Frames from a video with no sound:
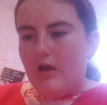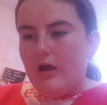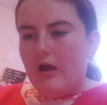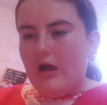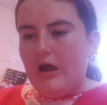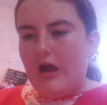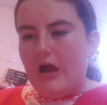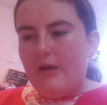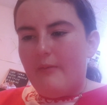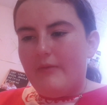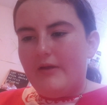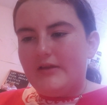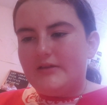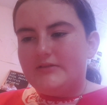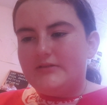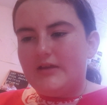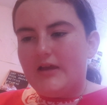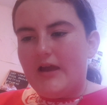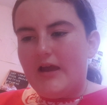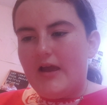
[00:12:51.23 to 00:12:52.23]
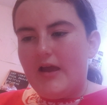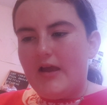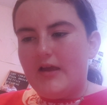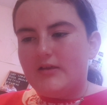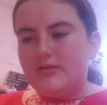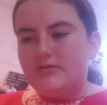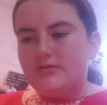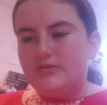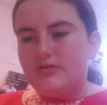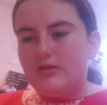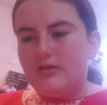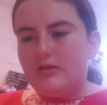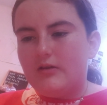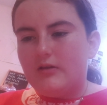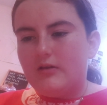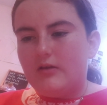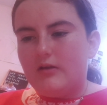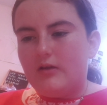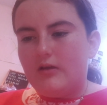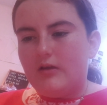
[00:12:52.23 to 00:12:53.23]
It says
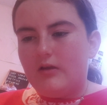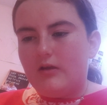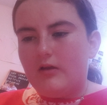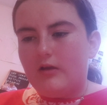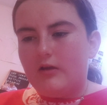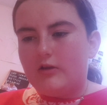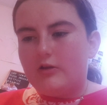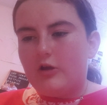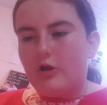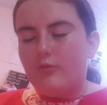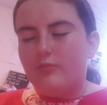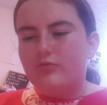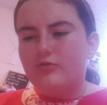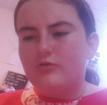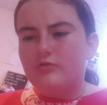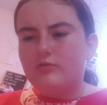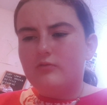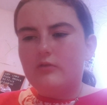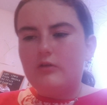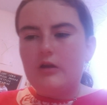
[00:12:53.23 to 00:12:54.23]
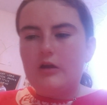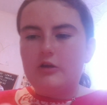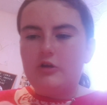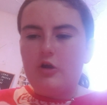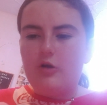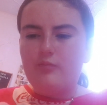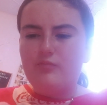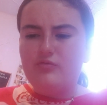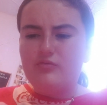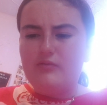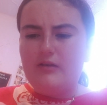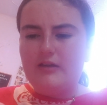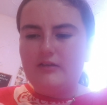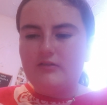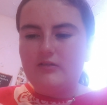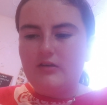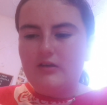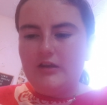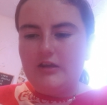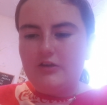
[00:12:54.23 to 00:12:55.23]
a
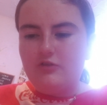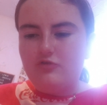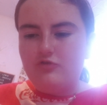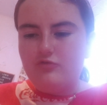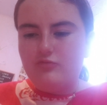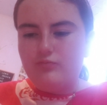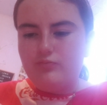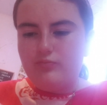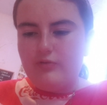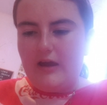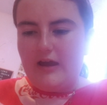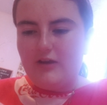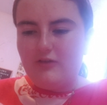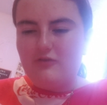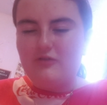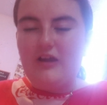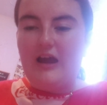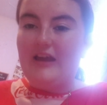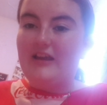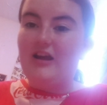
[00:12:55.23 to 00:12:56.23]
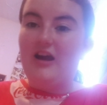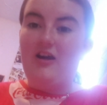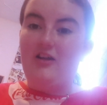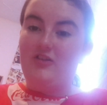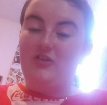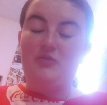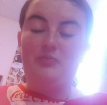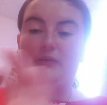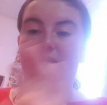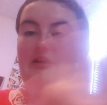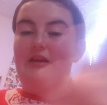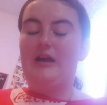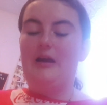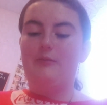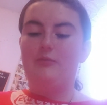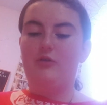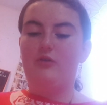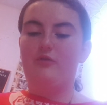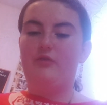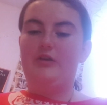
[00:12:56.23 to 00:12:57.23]
complimentary pet. I can't speak.
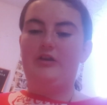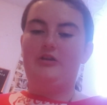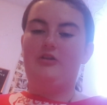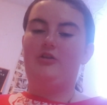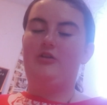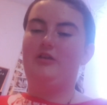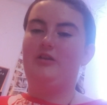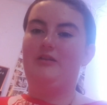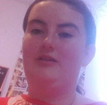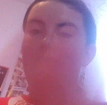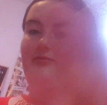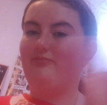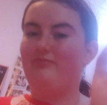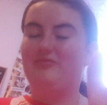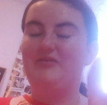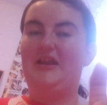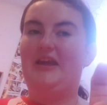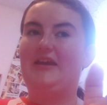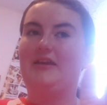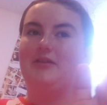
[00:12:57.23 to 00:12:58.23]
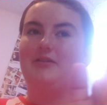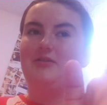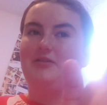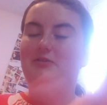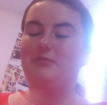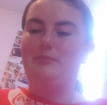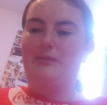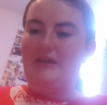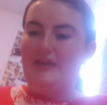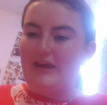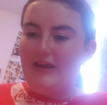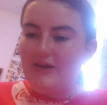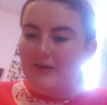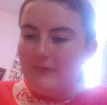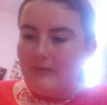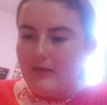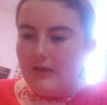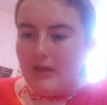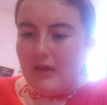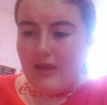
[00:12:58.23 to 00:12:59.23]
I'm not very good at speaking.
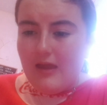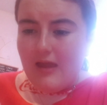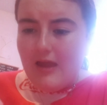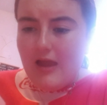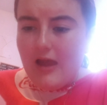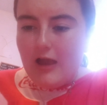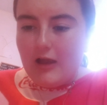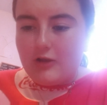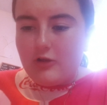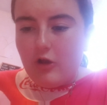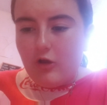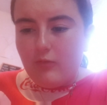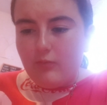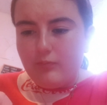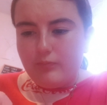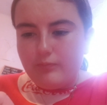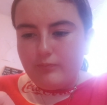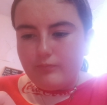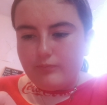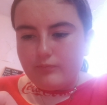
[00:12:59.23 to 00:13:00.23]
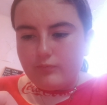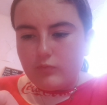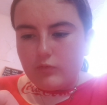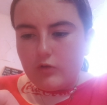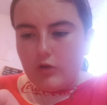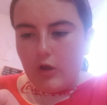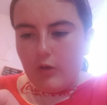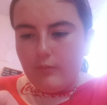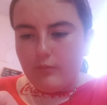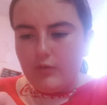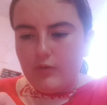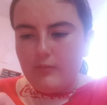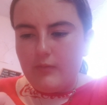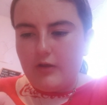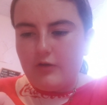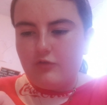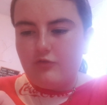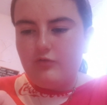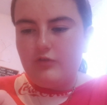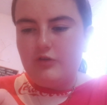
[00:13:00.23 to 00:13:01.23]
A
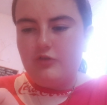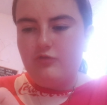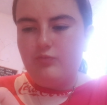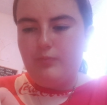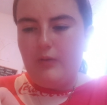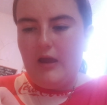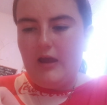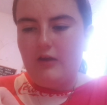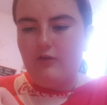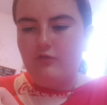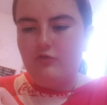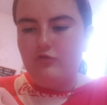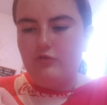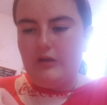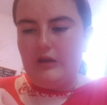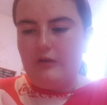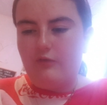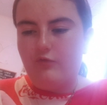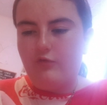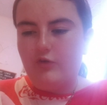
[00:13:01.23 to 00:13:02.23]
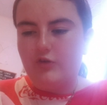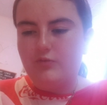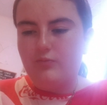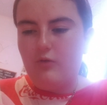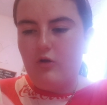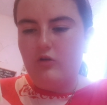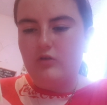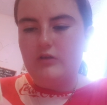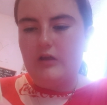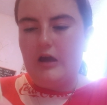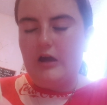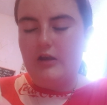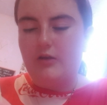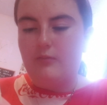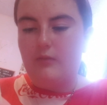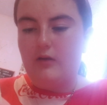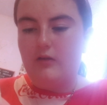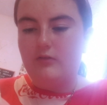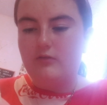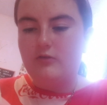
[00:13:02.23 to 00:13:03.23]
complimentary pet treat for small
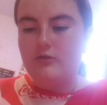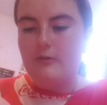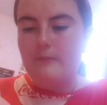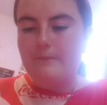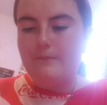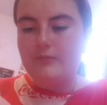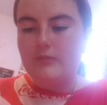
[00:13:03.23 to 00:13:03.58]
animals,